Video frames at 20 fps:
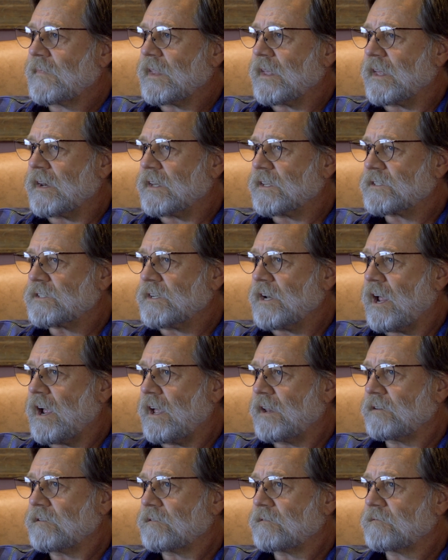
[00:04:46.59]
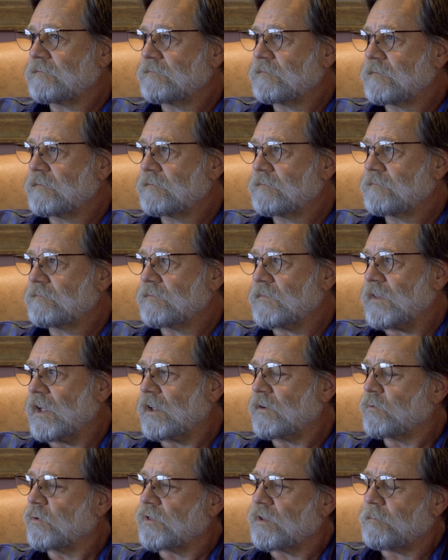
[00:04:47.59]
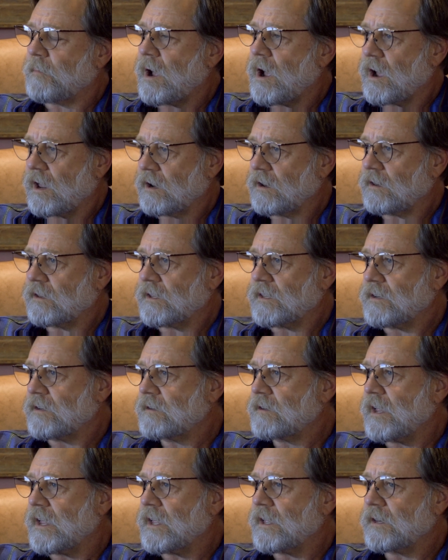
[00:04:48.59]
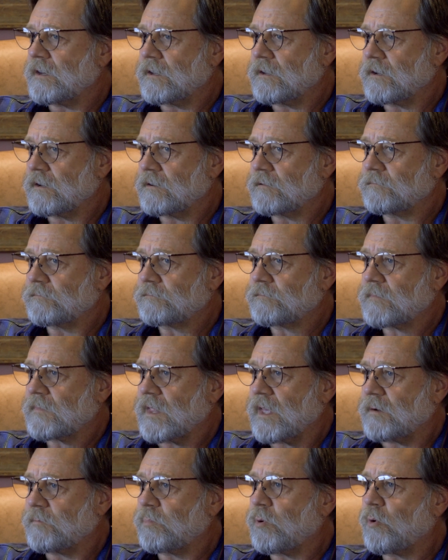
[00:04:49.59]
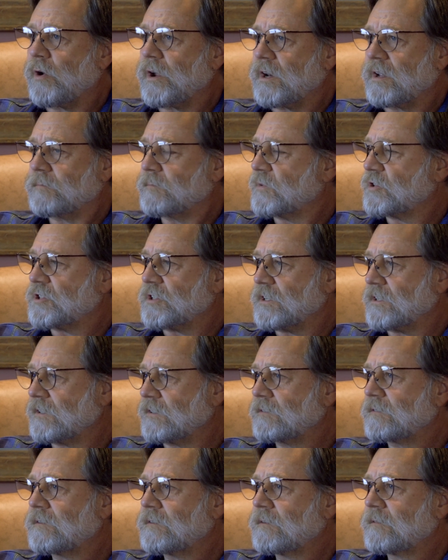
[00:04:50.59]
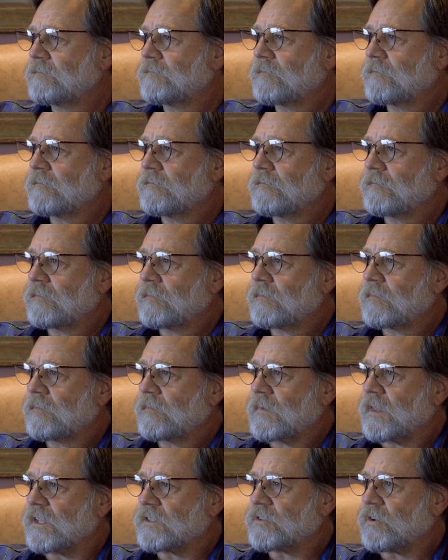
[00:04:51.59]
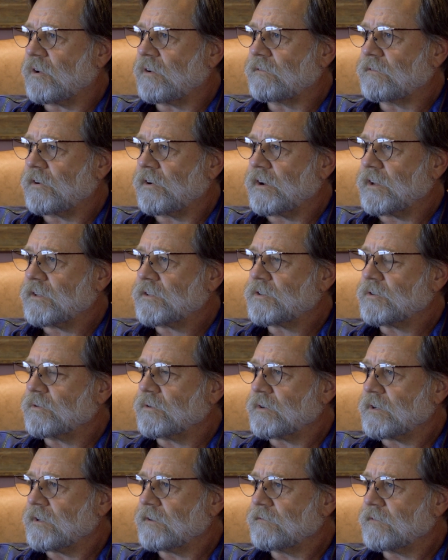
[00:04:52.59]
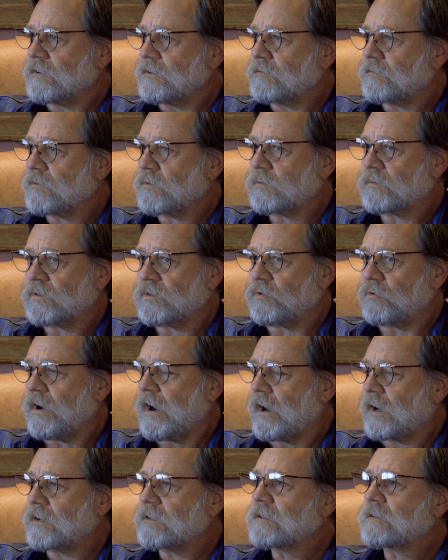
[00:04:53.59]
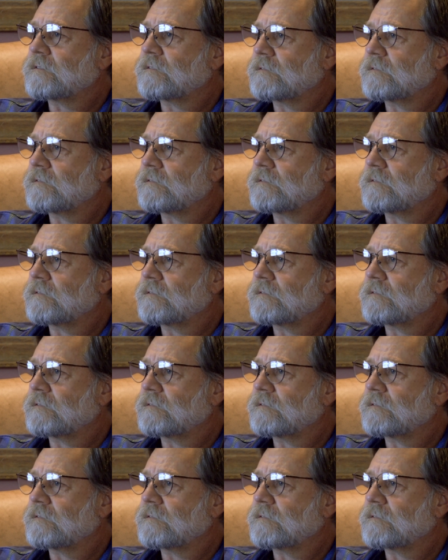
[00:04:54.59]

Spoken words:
And it's not done with a model and point-up machine. It's all very intuitive and direct.